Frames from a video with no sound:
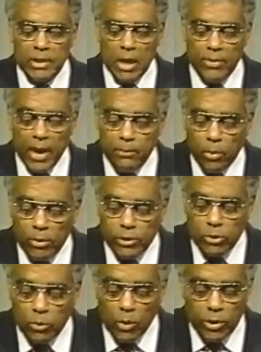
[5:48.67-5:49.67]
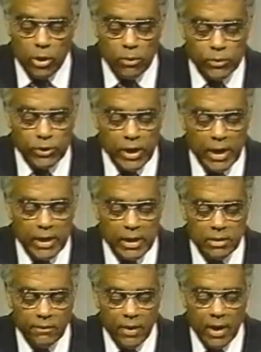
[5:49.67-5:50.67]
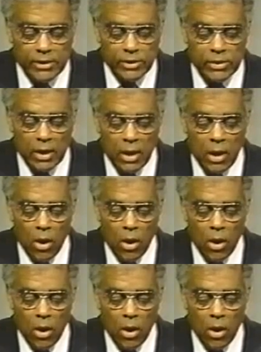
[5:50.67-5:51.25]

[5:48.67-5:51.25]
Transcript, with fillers: now that person will use any device